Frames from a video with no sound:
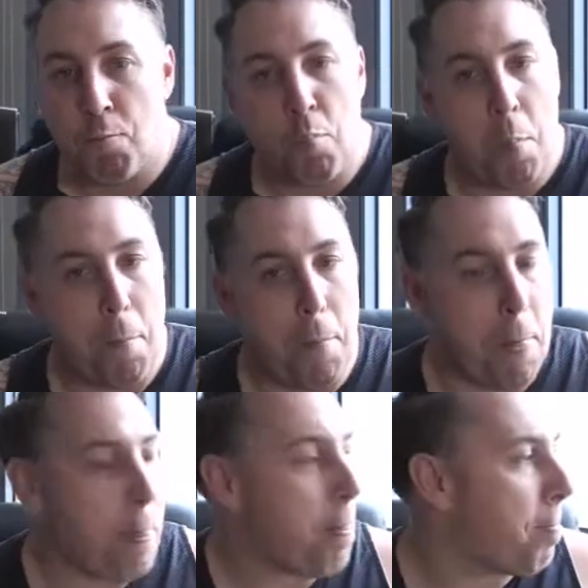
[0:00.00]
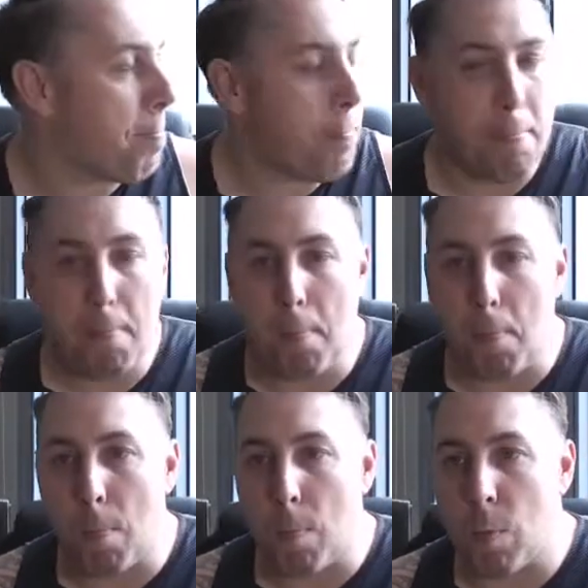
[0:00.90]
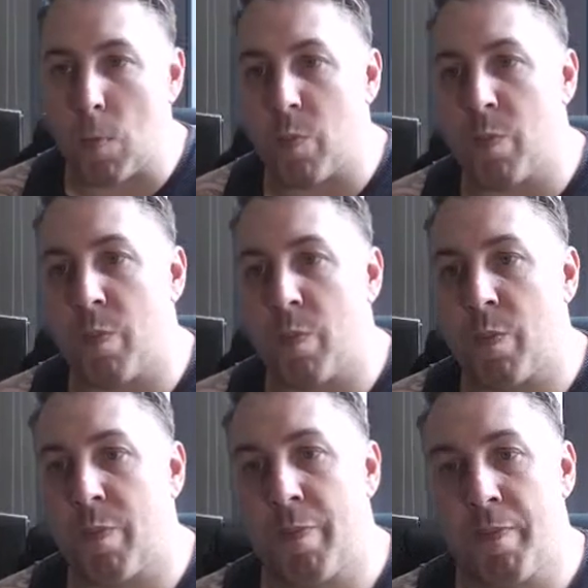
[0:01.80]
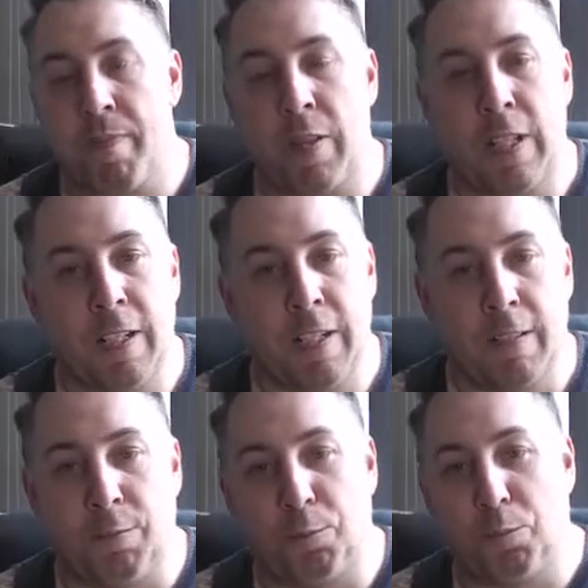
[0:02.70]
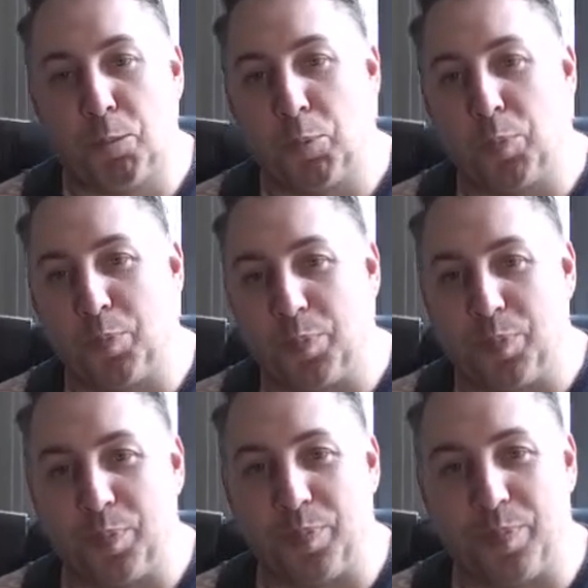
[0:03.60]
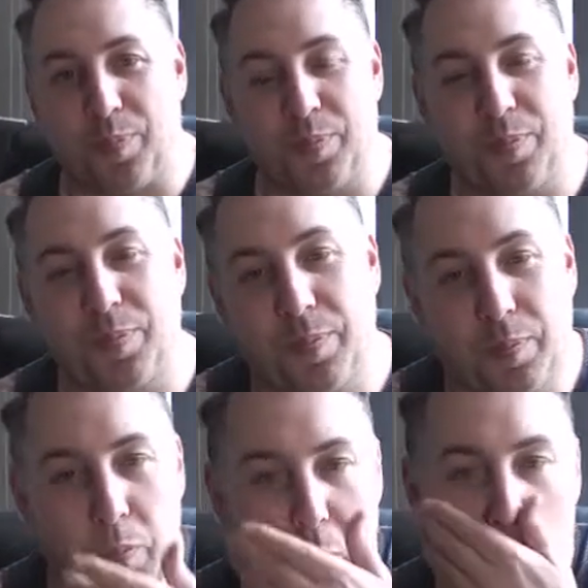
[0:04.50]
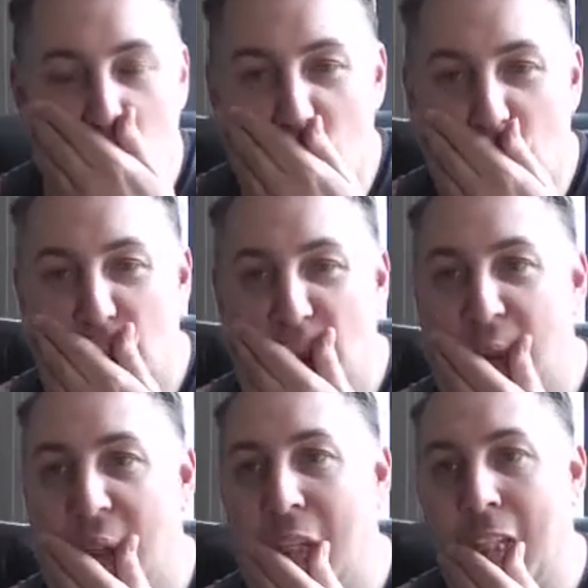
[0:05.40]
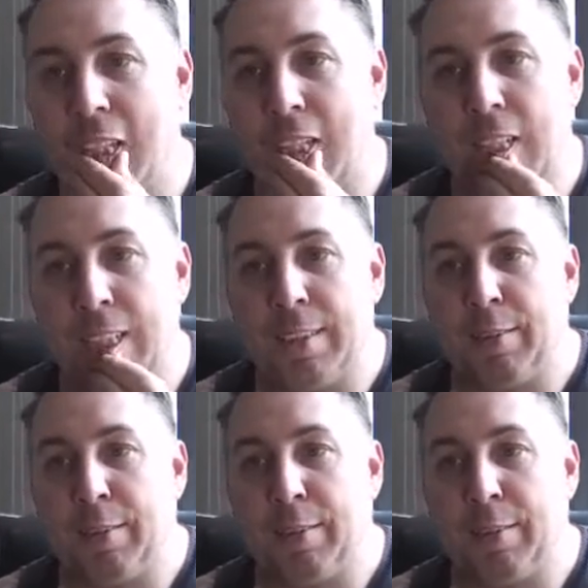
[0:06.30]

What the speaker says: [no speech]